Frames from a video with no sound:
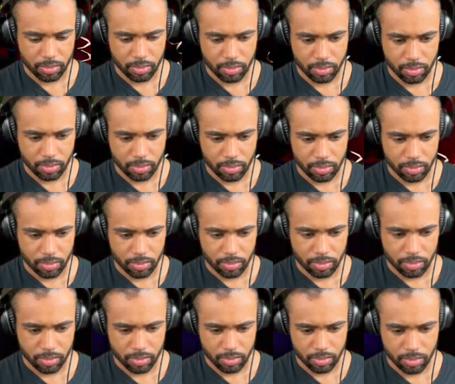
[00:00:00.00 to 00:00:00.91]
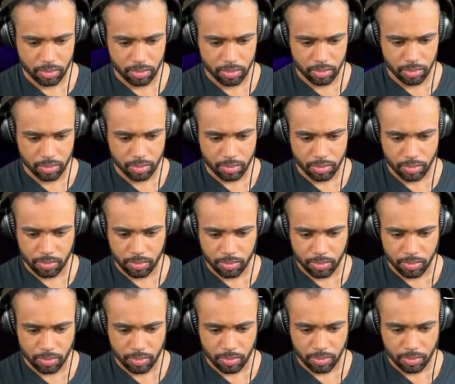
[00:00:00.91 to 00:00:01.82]
Now, please come
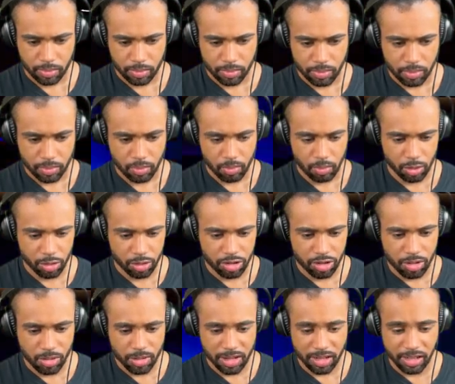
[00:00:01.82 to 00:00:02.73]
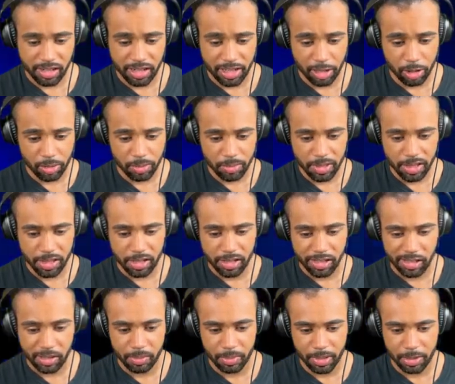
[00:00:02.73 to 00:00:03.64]
let me out. What, so you can kill me and
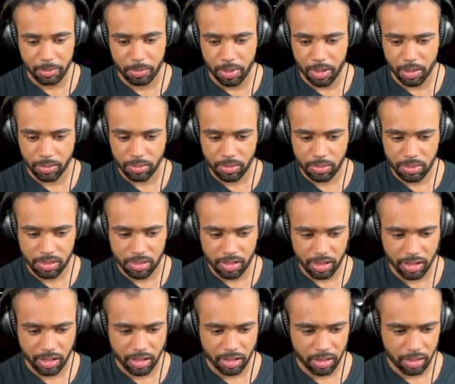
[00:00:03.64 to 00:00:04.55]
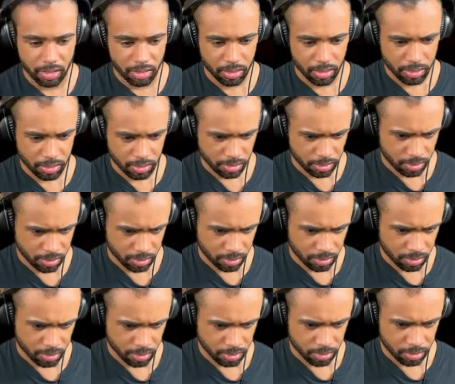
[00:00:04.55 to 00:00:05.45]
eat my bones? Like...
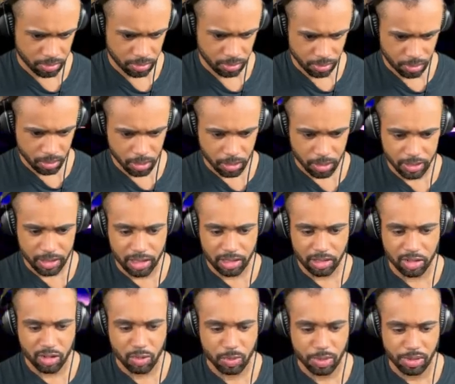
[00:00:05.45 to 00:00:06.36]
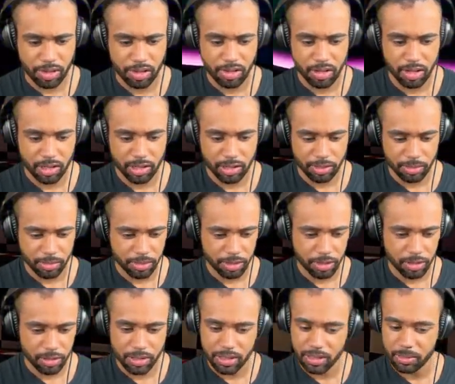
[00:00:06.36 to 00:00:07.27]
Oh, that looks pretty dark. I don't want to
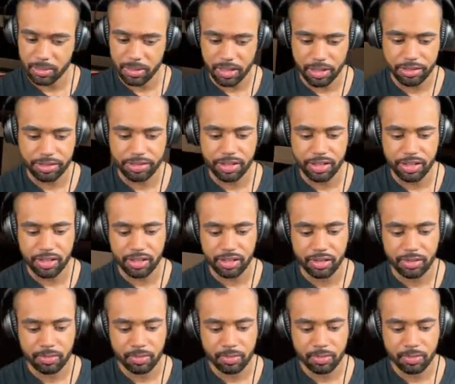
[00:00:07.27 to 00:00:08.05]
go there without Freddy.